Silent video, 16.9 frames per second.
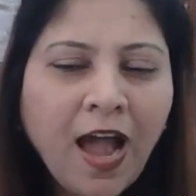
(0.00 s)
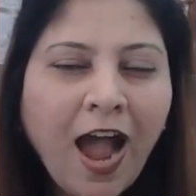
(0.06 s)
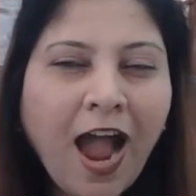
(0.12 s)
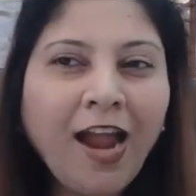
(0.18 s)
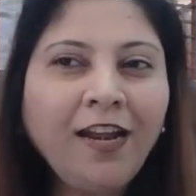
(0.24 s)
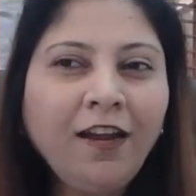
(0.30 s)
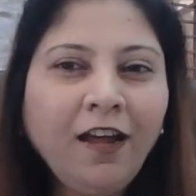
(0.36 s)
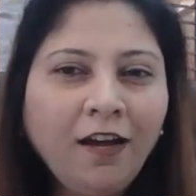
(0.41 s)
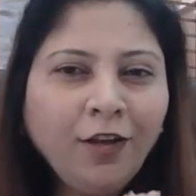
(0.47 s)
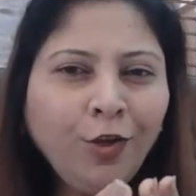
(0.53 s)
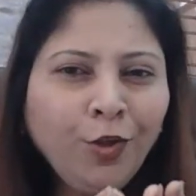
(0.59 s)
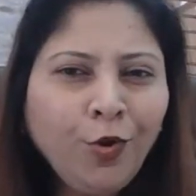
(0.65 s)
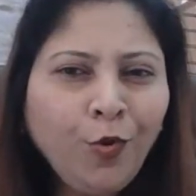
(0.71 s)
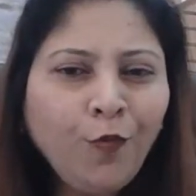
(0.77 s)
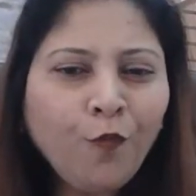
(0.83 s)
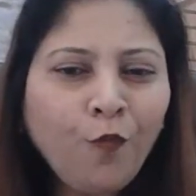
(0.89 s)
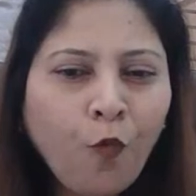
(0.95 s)
And you
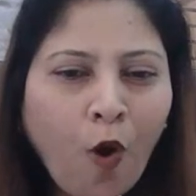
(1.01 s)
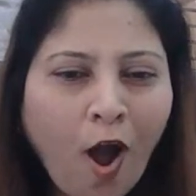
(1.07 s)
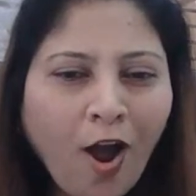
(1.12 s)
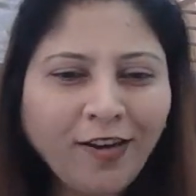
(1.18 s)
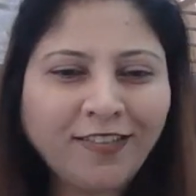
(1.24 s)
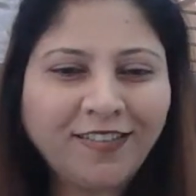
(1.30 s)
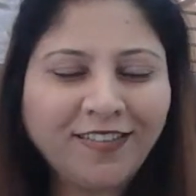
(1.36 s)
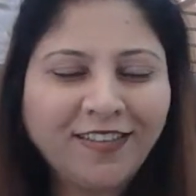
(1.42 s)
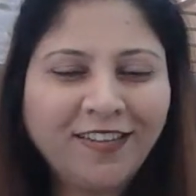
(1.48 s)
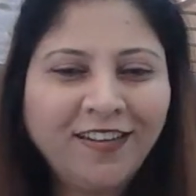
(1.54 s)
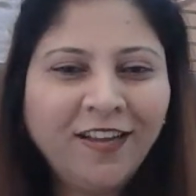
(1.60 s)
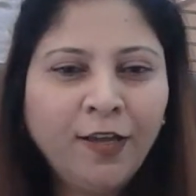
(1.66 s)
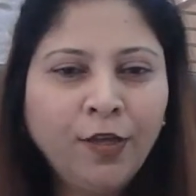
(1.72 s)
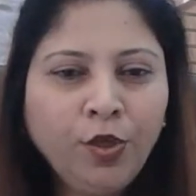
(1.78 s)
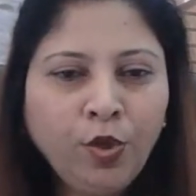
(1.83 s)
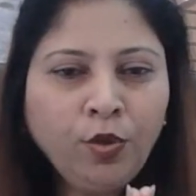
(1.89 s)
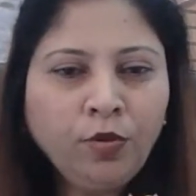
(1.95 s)
know what,
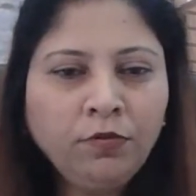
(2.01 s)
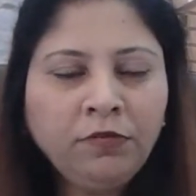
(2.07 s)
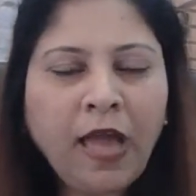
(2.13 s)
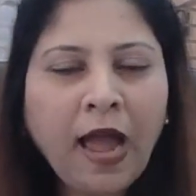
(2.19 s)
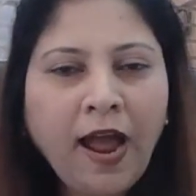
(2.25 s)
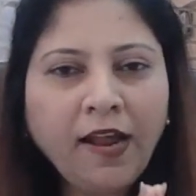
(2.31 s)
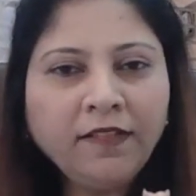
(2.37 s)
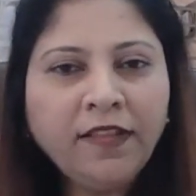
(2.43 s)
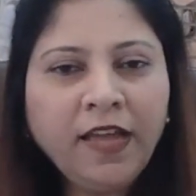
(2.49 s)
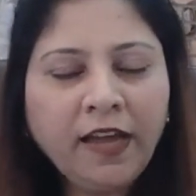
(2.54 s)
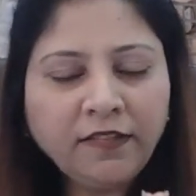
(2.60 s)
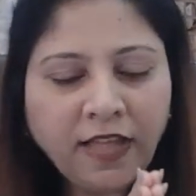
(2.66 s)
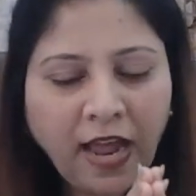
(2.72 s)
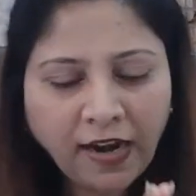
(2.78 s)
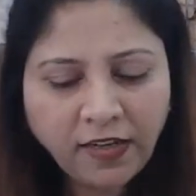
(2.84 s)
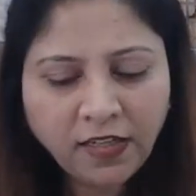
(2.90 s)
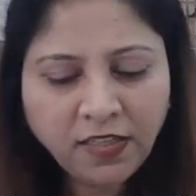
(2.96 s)

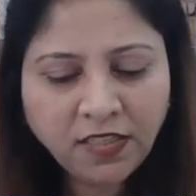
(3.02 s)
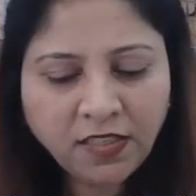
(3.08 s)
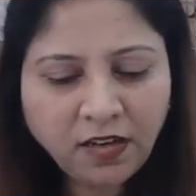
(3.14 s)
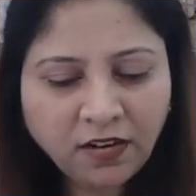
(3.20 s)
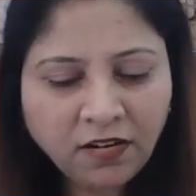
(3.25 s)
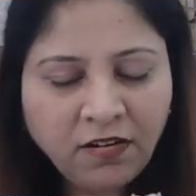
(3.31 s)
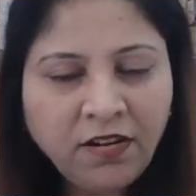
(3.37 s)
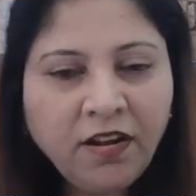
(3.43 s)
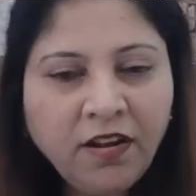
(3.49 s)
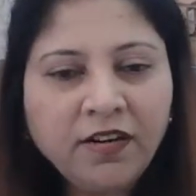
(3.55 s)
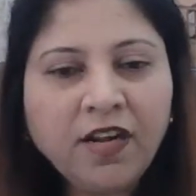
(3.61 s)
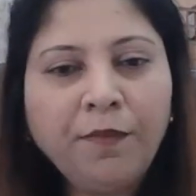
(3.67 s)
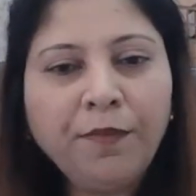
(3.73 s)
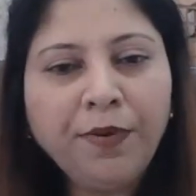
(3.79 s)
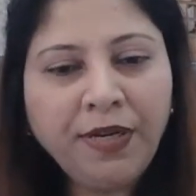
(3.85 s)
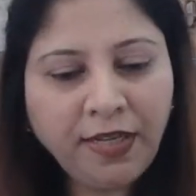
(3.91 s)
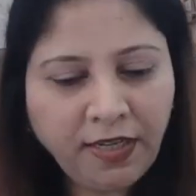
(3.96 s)
that is the clear
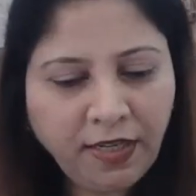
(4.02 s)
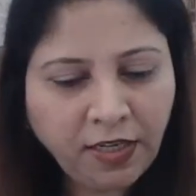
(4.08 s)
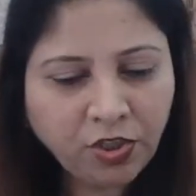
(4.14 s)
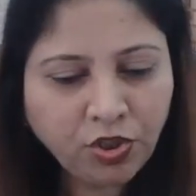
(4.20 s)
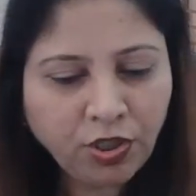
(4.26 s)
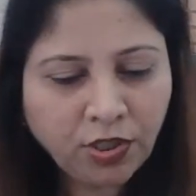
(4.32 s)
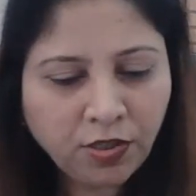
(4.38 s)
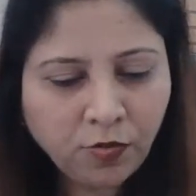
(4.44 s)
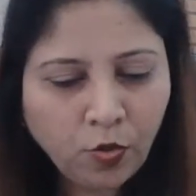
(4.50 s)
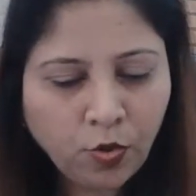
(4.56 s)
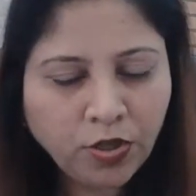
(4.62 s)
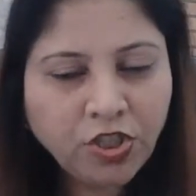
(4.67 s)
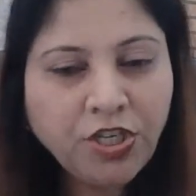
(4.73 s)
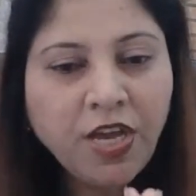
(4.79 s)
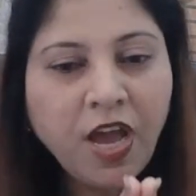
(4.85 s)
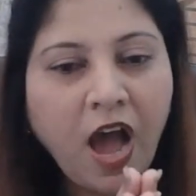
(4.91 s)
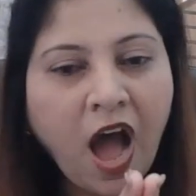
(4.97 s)
communication goal.
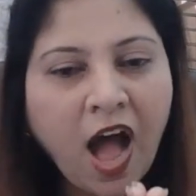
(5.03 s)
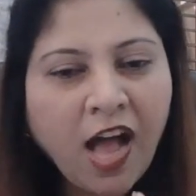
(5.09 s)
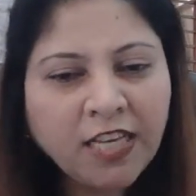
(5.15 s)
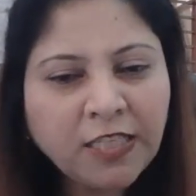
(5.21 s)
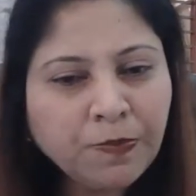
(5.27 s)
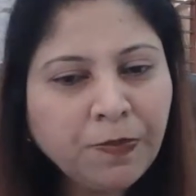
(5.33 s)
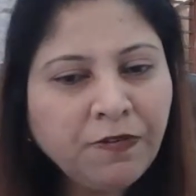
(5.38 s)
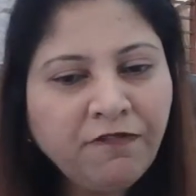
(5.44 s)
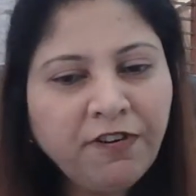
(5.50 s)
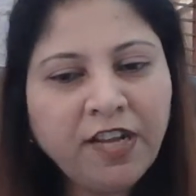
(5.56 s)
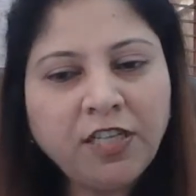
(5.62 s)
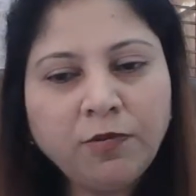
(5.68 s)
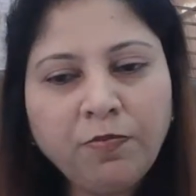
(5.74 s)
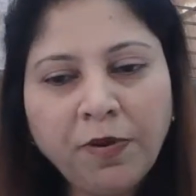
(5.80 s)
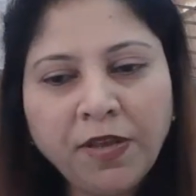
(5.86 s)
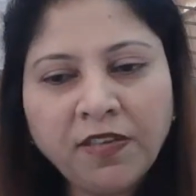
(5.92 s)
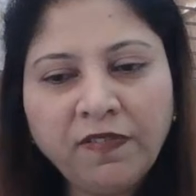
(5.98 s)
She asked me very
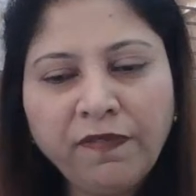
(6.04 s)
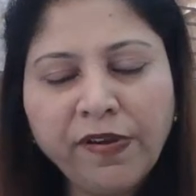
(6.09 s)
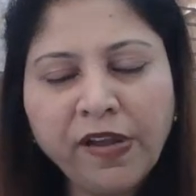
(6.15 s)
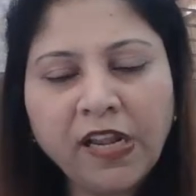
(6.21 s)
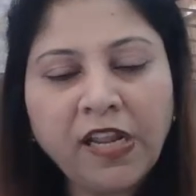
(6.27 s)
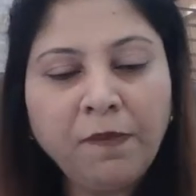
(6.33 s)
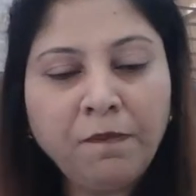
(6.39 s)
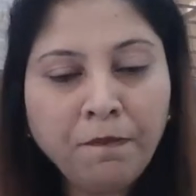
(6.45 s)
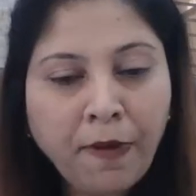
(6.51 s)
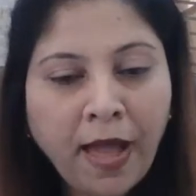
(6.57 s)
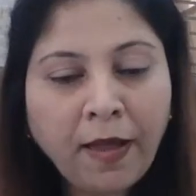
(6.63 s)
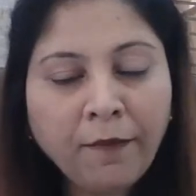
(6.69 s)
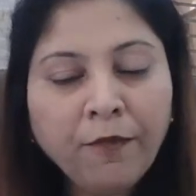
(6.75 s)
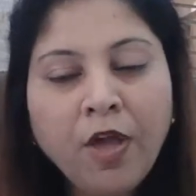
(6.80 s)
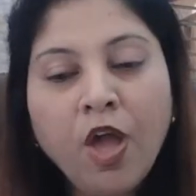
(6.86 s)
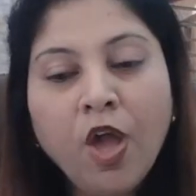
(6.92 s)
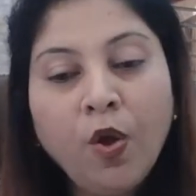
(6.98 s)
specifically,
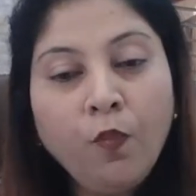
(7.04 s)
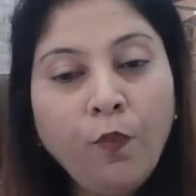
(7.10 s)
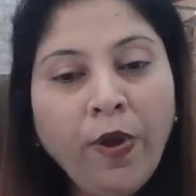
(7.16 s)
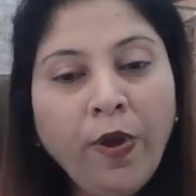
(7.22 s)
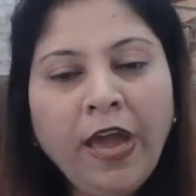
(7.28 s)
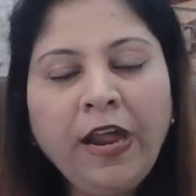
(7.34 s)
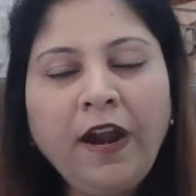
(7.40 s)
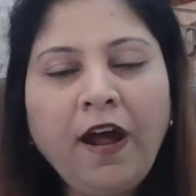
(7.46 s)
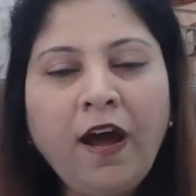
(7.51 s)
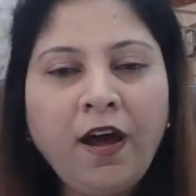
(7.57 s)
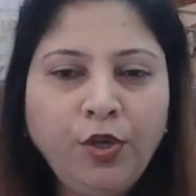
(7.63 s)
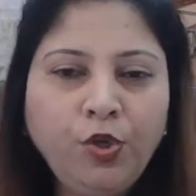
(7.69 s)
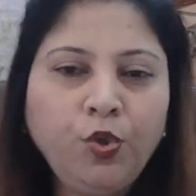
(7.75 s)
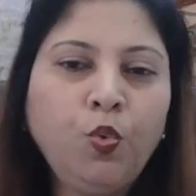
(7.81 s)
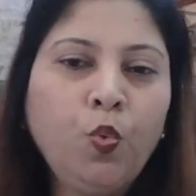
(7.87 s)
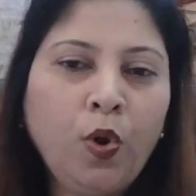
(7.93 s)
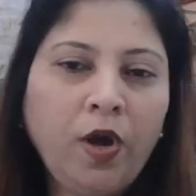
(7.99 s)
ma'am, where are
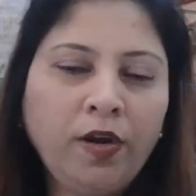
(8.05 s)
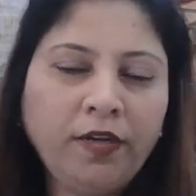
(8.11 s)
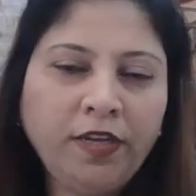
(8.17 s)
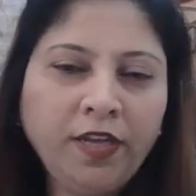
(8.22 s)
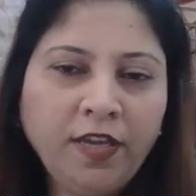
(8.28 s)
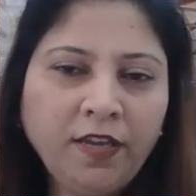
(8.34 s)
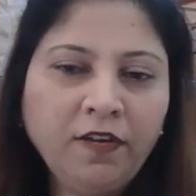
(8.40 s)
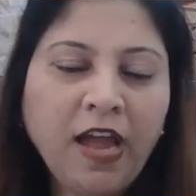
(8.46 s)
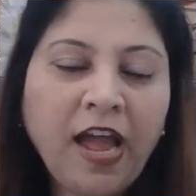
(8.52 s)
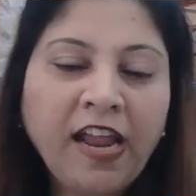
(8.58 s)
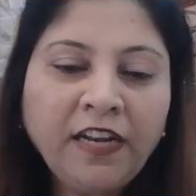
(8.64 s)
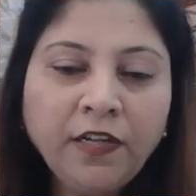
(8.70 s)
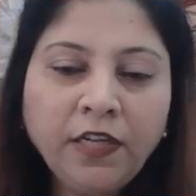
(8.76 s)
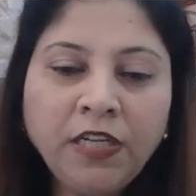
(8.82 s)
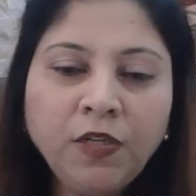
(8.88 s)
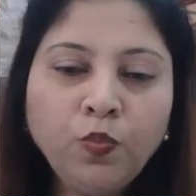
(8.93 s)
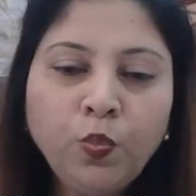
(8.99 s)
you working and
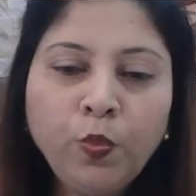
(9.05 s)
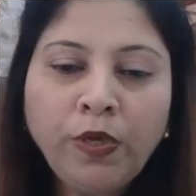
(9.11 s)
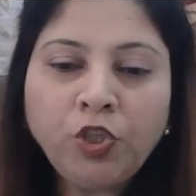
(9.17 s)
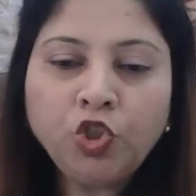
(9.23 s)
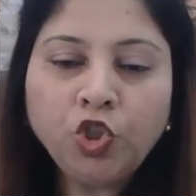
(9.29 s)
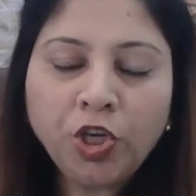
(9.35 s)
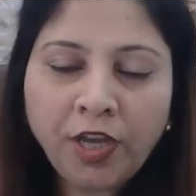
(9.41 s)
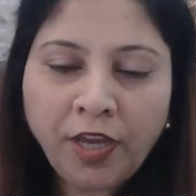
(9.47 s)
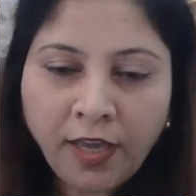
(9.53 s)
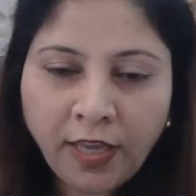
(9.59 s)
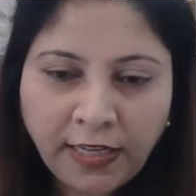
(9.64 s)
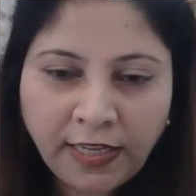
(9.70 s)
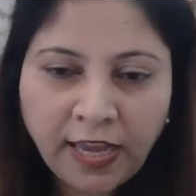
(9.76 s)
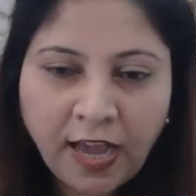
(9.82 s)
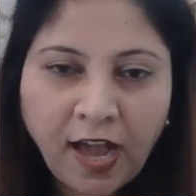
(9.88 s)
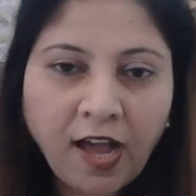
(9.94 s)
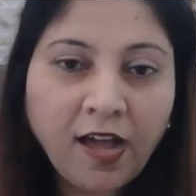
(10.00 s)
in which
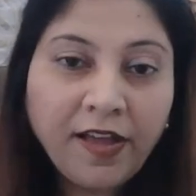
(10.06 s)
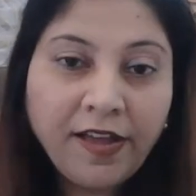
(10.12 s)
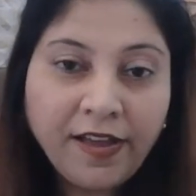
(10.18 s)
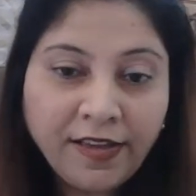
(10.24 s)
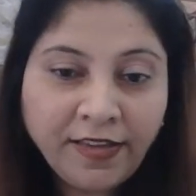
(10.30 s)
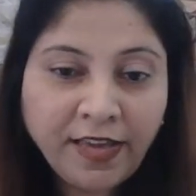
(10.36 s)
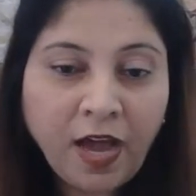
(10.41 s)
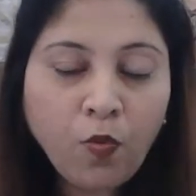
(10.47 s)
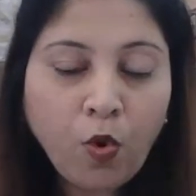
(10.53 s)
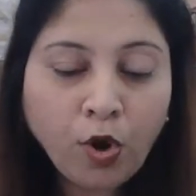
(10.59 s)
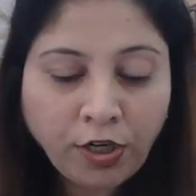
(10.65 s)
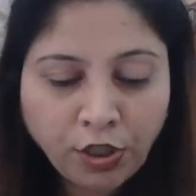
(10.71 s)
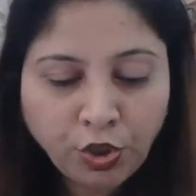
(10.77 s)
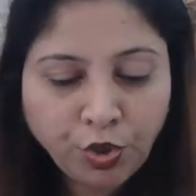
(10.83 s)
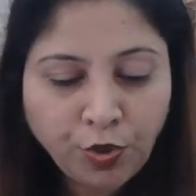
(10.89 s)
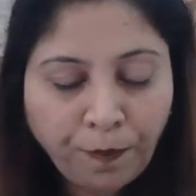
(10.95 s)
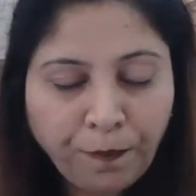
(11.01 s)
area? Yeah, what
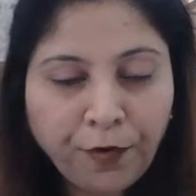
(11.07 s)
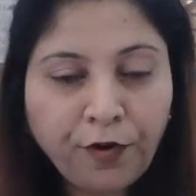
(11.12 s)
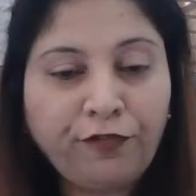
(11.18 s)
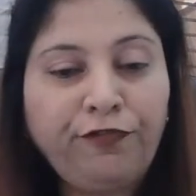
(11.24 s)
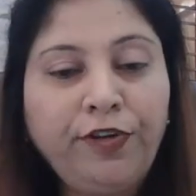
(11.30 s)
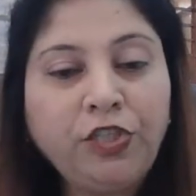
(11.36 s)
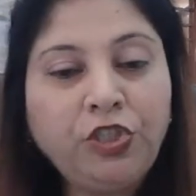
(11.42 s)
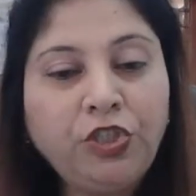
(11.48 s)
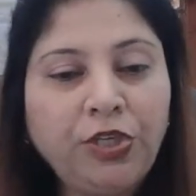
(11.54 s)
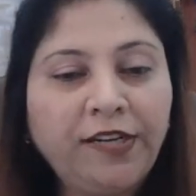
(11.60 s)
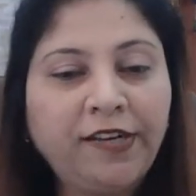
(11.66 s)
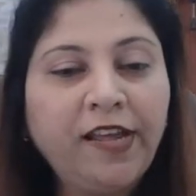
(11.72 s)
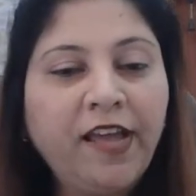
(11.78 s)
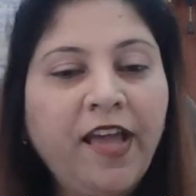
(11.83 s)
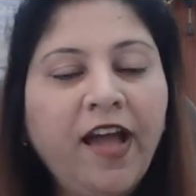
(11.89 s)
is your profession?